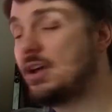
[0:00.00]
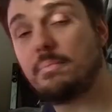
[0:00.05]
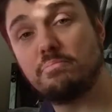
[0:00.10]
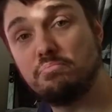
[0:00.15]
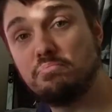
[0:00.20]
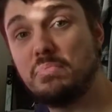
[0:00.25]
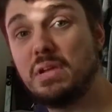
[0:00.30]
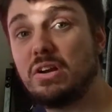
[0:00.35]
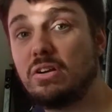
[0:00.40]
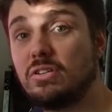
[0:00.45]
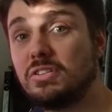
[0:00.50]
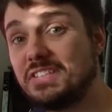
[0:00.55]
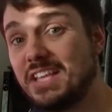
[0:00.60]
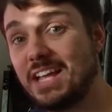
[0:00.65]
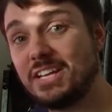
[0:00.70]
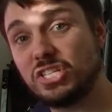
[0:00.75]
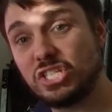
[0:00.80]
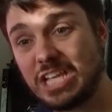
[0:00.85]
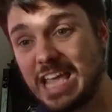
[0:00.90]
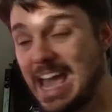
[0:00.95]
up Mirror's
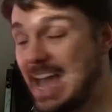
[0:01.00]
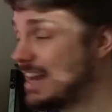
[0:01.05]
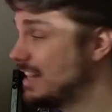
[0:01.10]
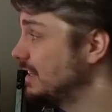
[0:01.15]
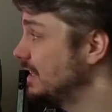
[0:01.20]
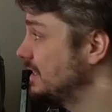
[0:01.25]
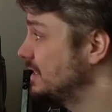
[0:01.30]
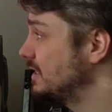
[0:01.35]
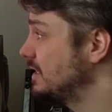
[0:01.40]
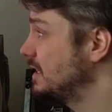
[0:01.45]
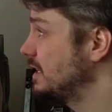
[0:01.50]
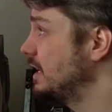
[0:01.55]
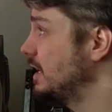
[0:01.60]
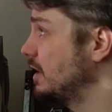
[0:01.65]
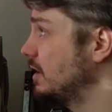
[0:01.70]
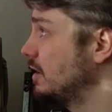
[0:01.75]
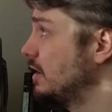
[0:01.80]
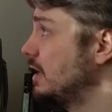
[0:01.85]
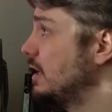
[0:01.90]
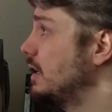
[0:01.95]
Edge Catalyst
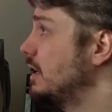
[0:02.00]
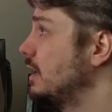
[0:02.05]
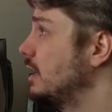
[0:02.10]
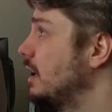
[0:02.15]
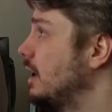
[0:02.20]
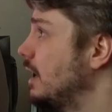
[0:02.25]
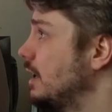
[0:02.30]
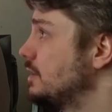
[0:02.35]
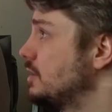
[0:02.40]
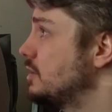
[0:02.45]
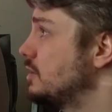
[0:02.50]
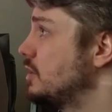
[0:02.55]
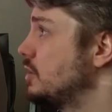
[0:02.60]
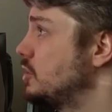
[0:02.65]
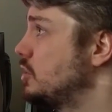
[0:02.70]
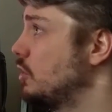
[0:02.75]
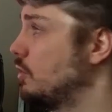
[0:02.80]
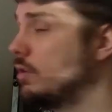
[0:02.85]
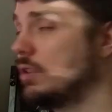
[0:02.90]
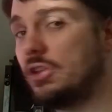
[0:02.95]
here, just
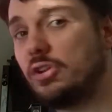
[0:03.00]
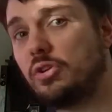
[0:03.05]
to show a